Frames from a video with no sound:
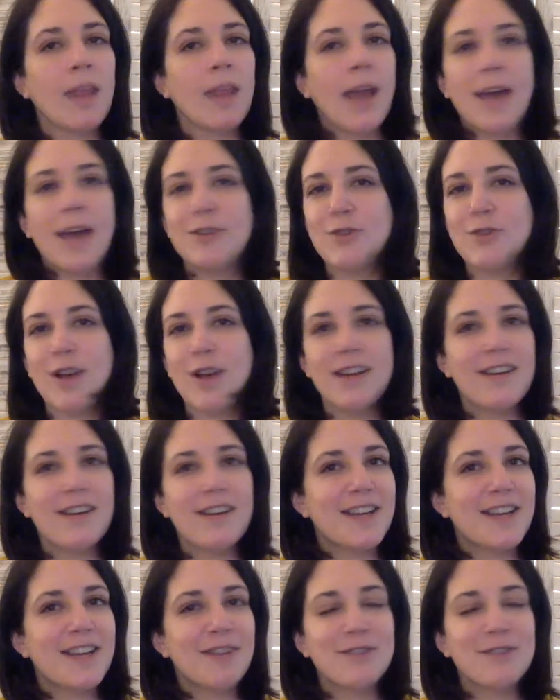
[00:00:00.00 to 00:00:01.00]
I tried
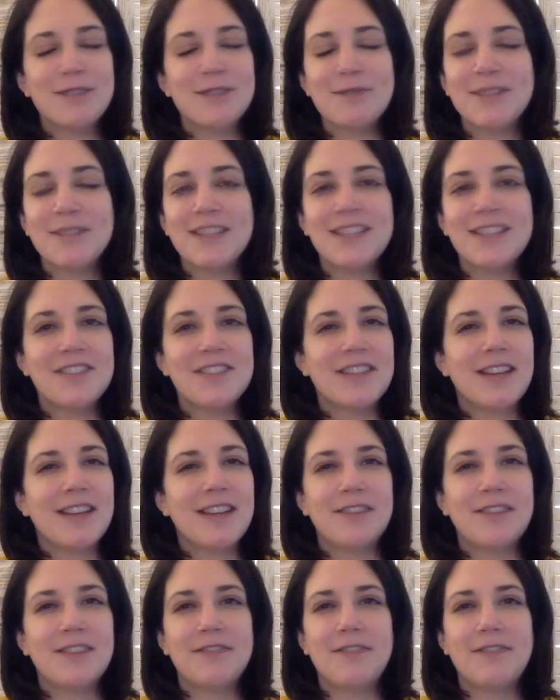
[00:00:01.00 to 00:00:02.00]
on every religion I
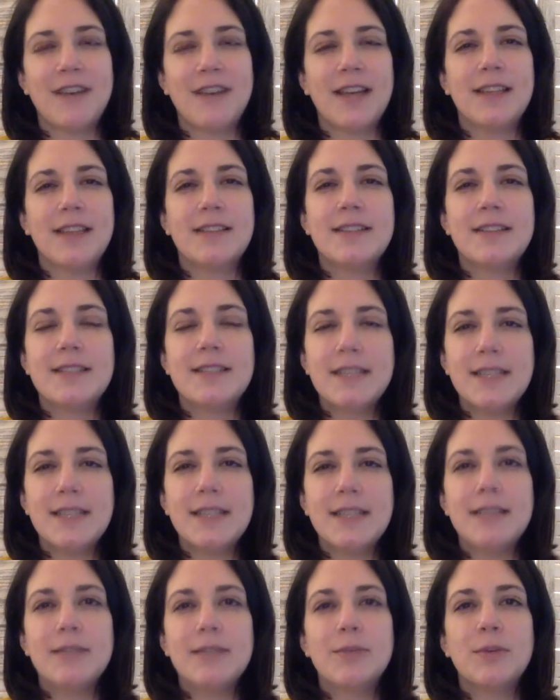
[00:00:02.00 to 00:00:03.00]
could find,
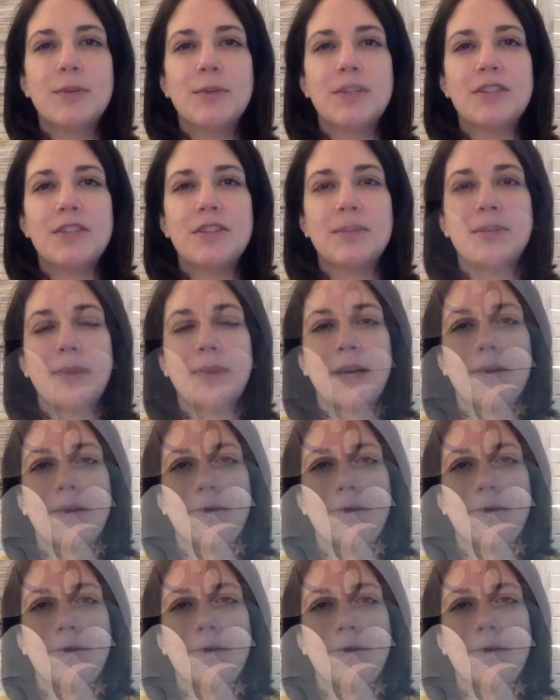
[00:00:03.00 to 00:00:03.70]
seeing which might